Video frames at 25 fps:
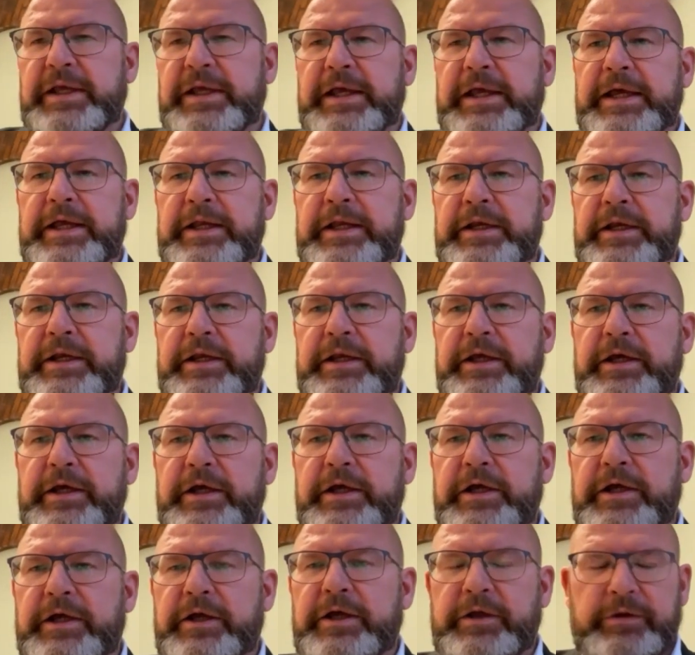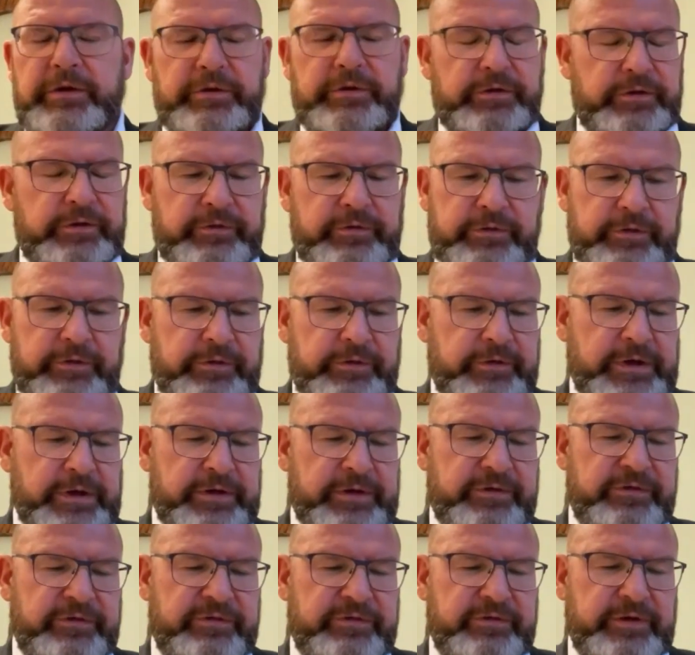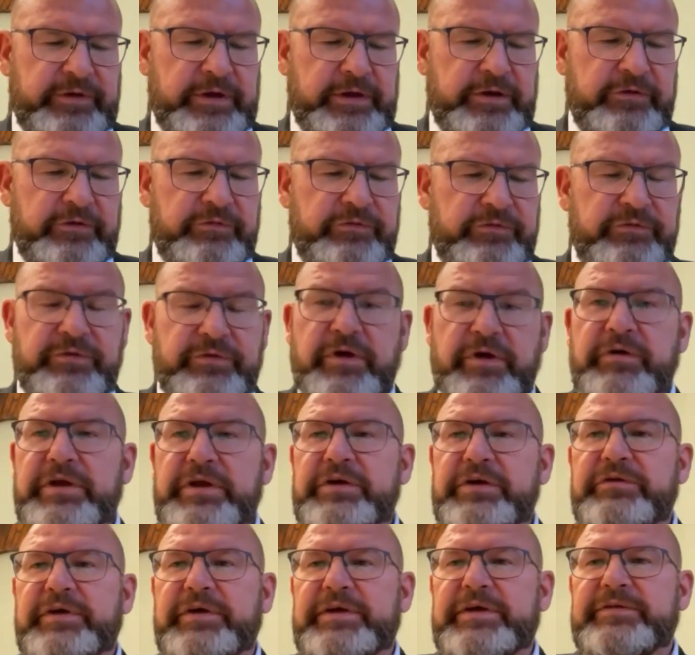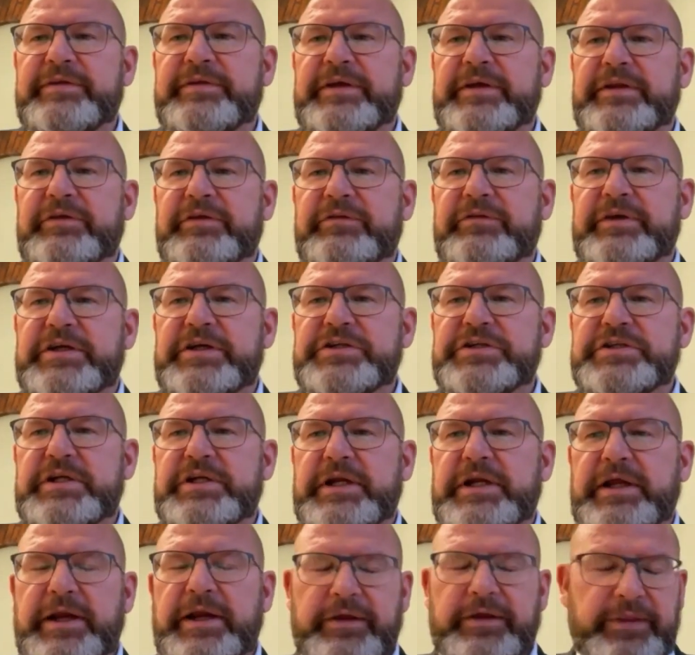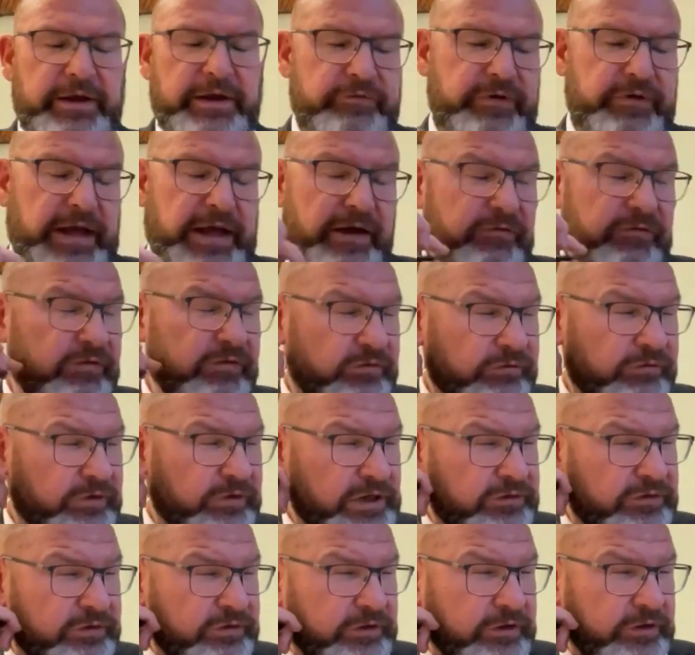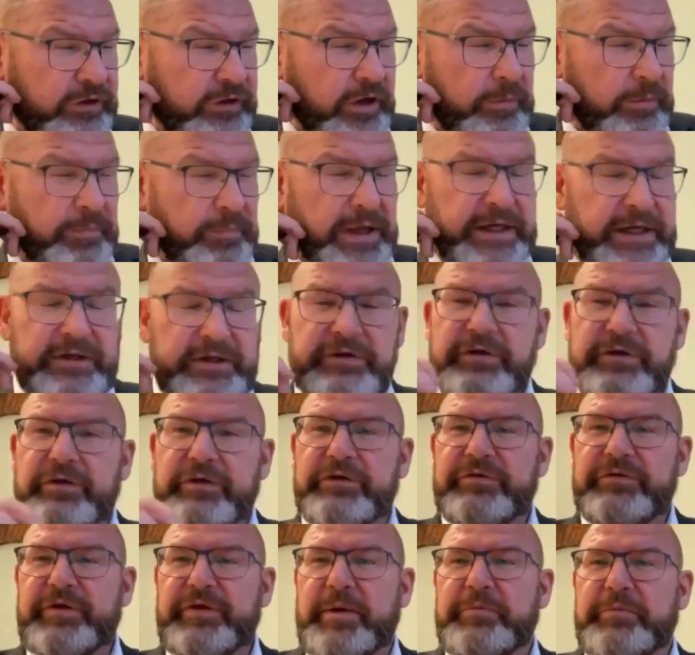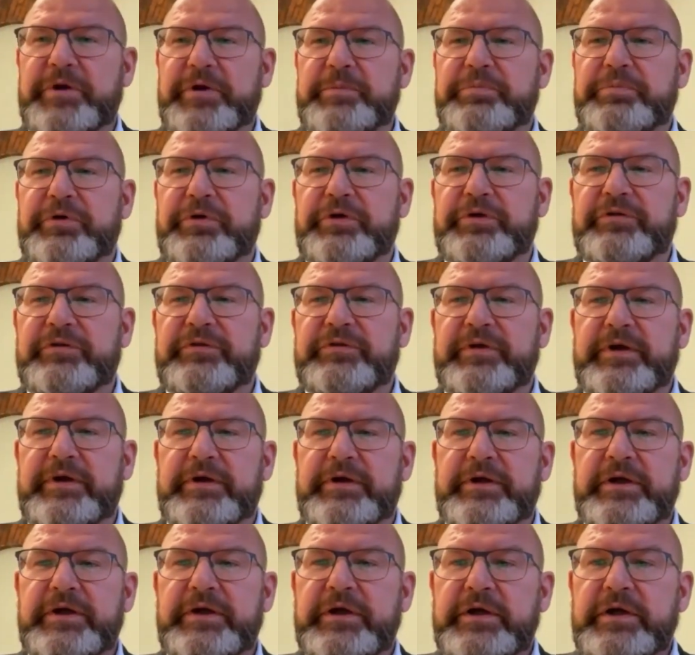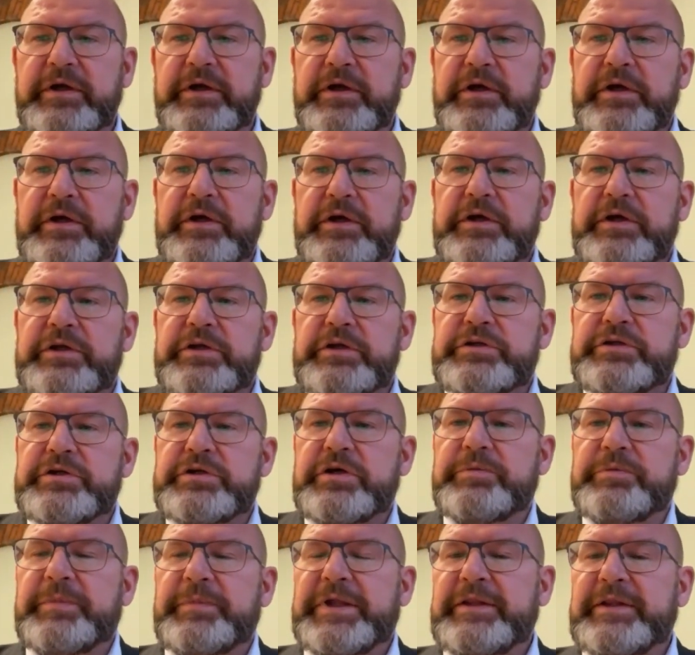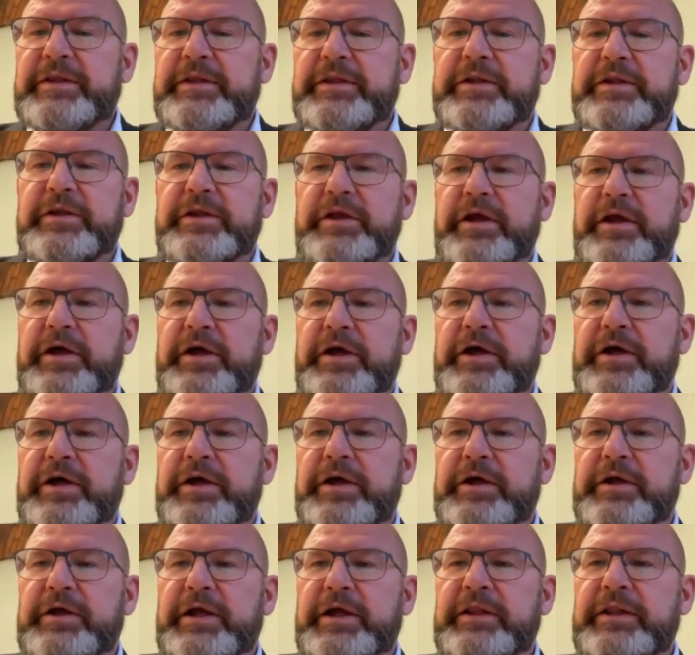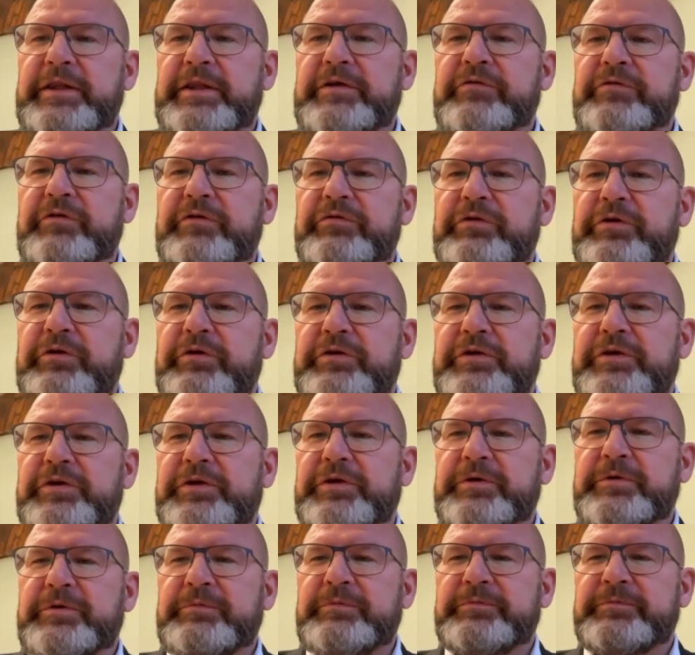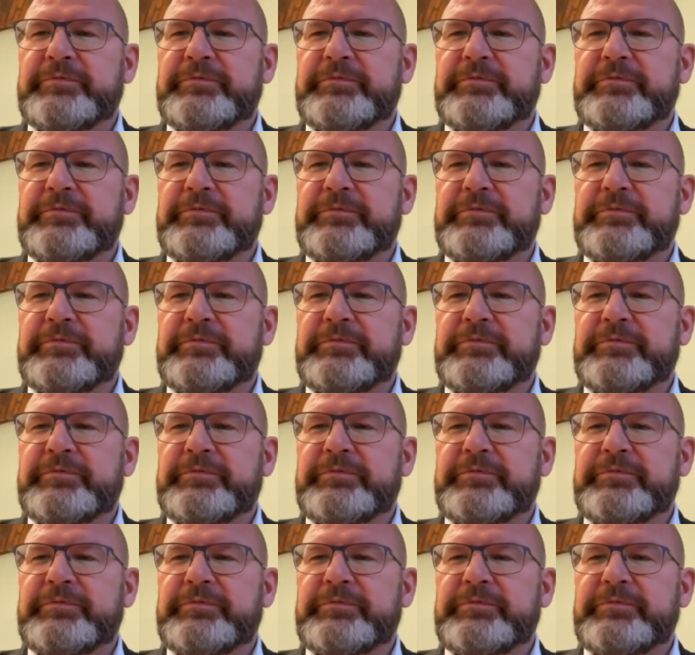And it's a very interesting discussion. And I think we have reason to come back to some of the points there. Chungmin, I'll leave the floor to you.